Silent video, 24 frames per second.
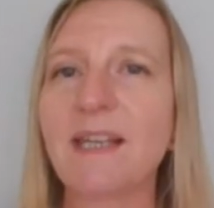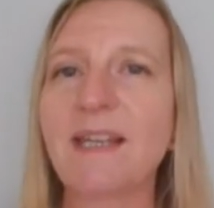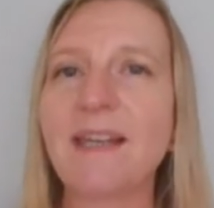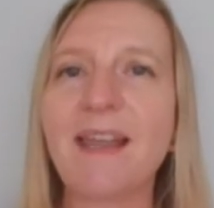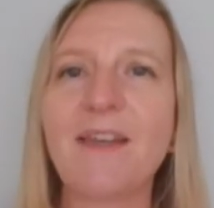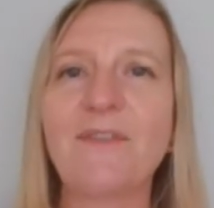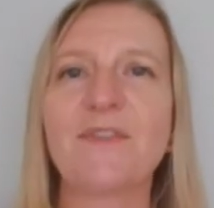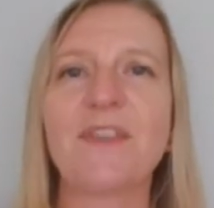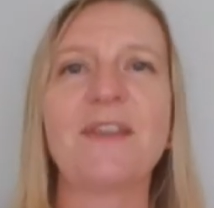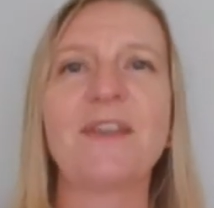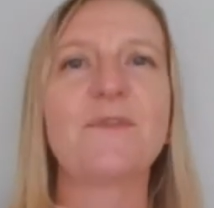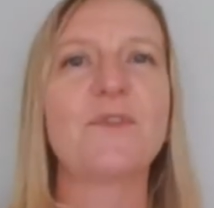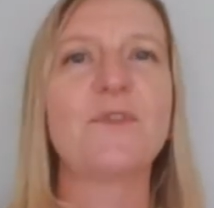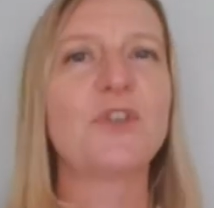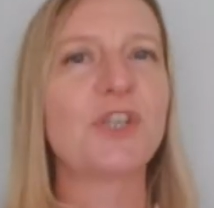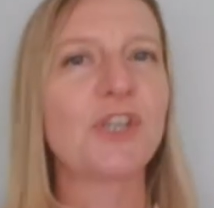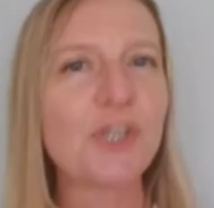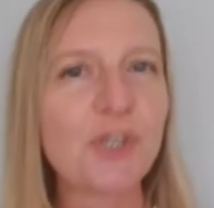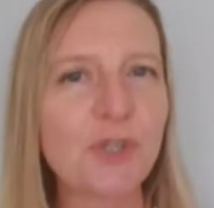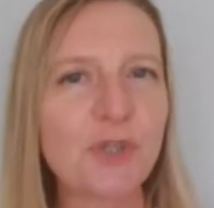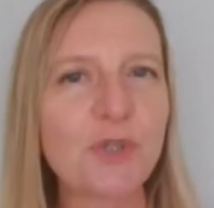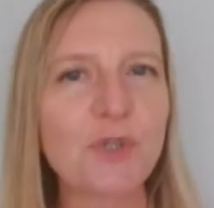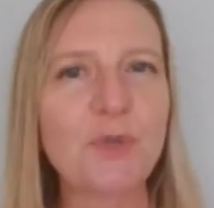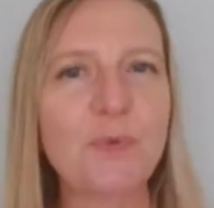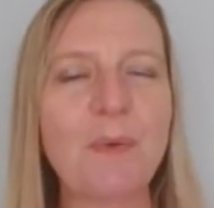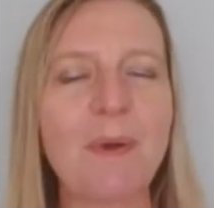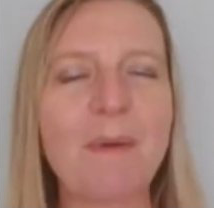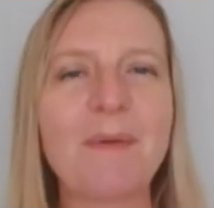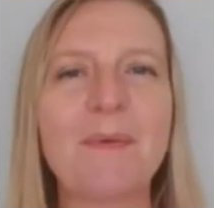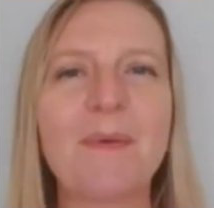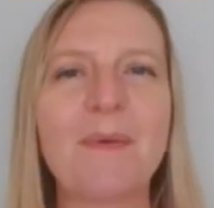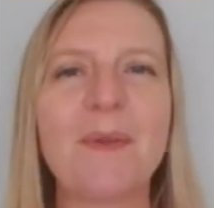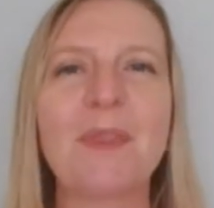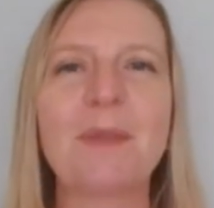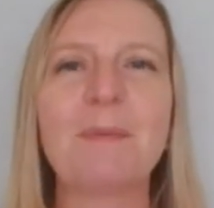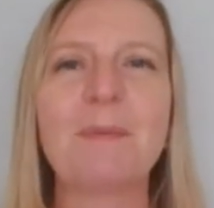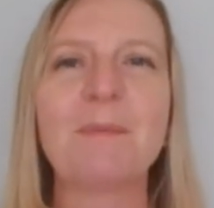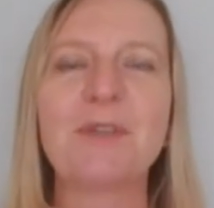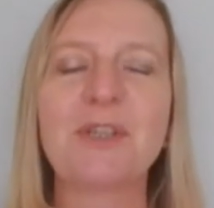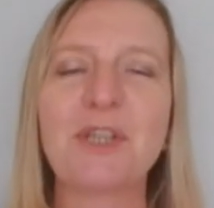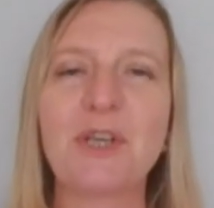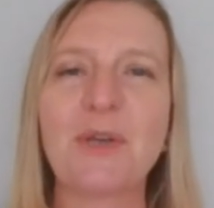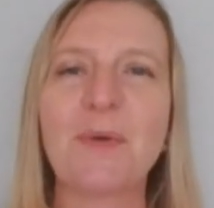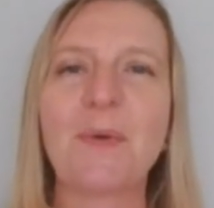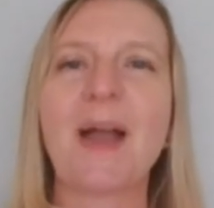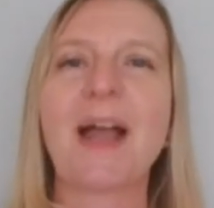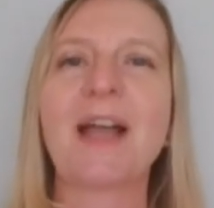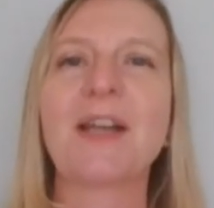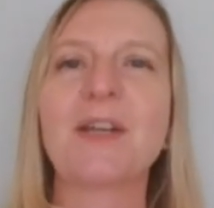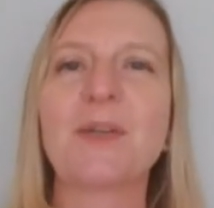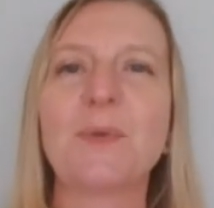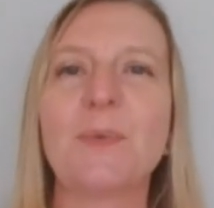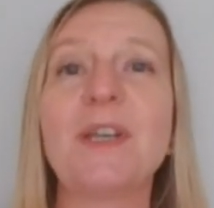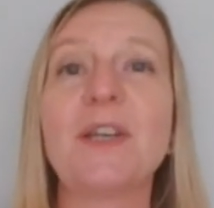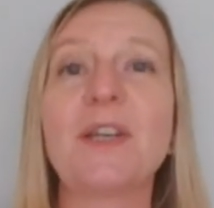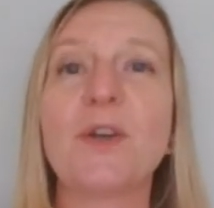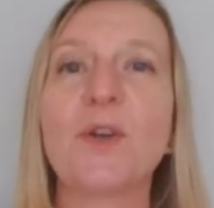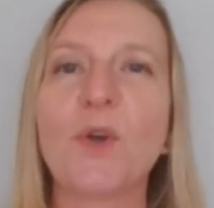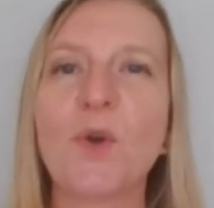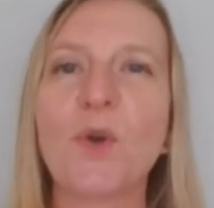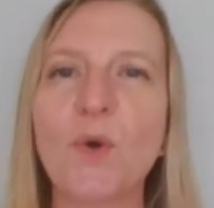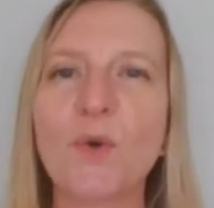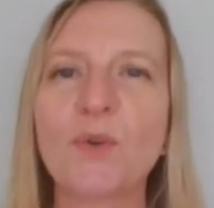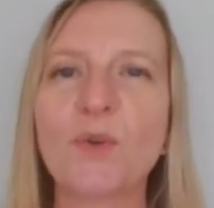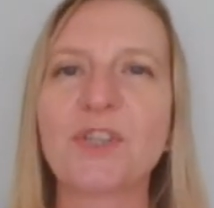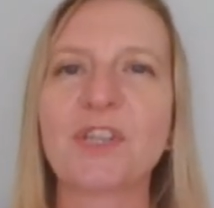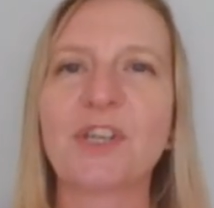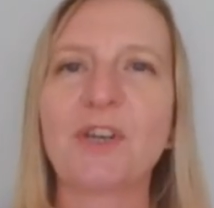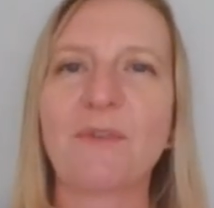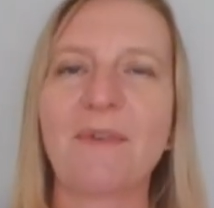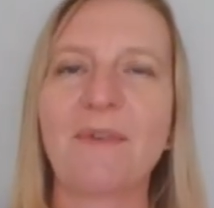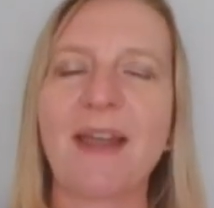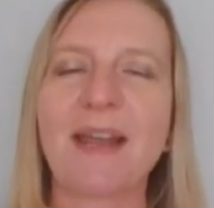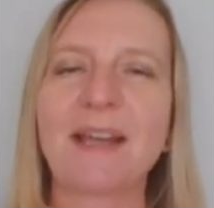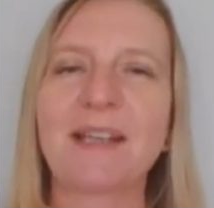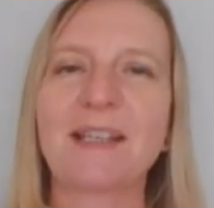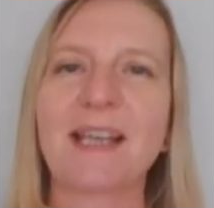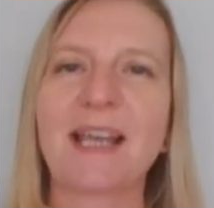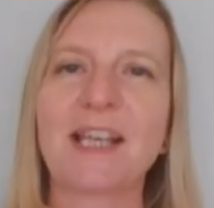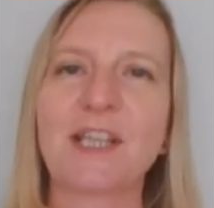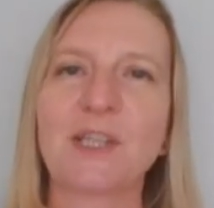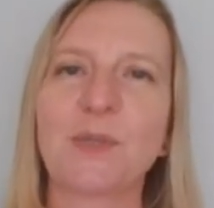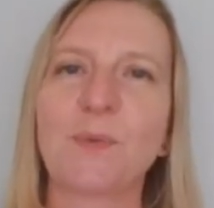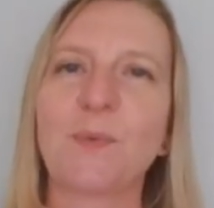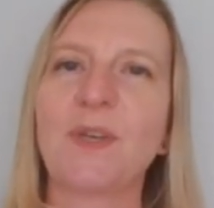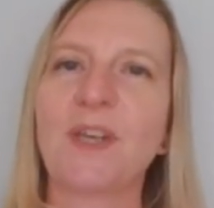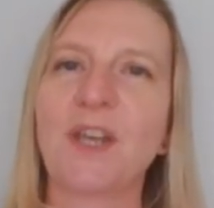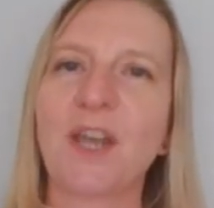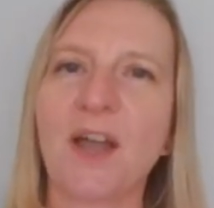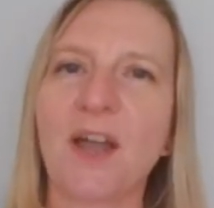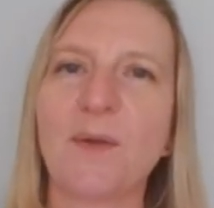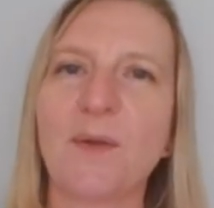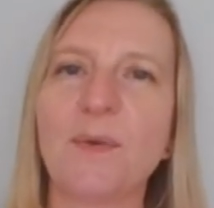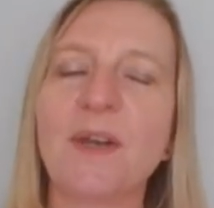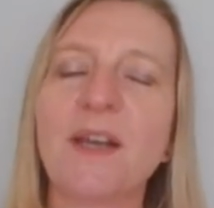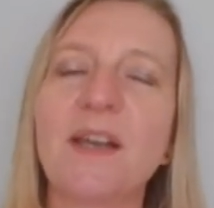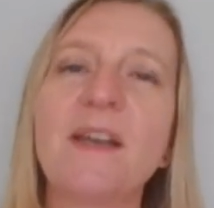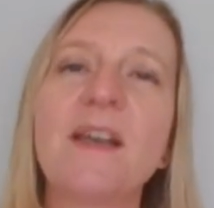if they've understood what we want them to do, and we can course correct as we go.